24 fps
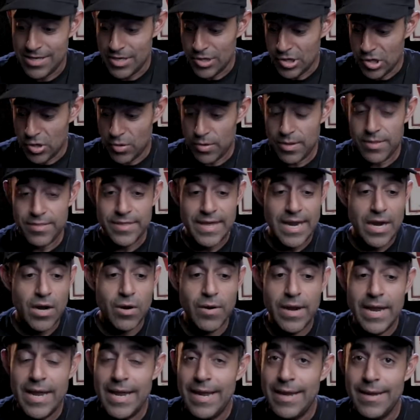you know,
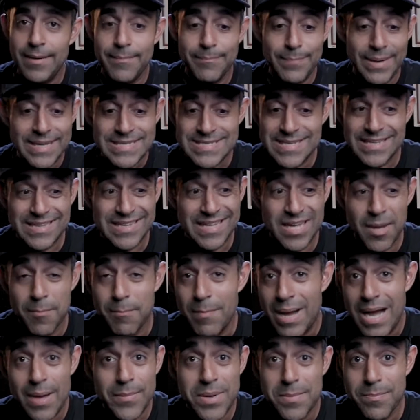they're basically a
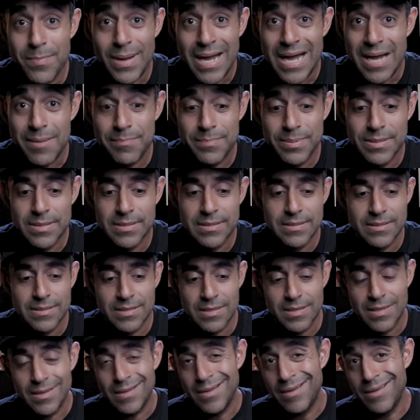mom and pop
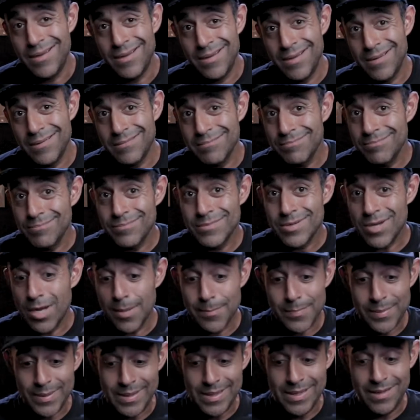
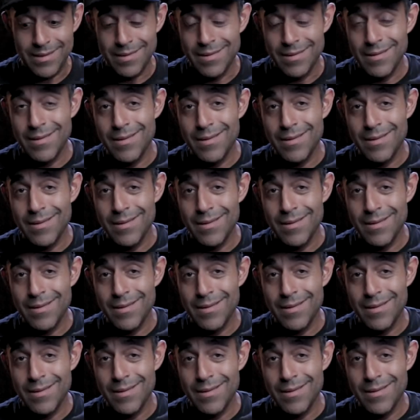company.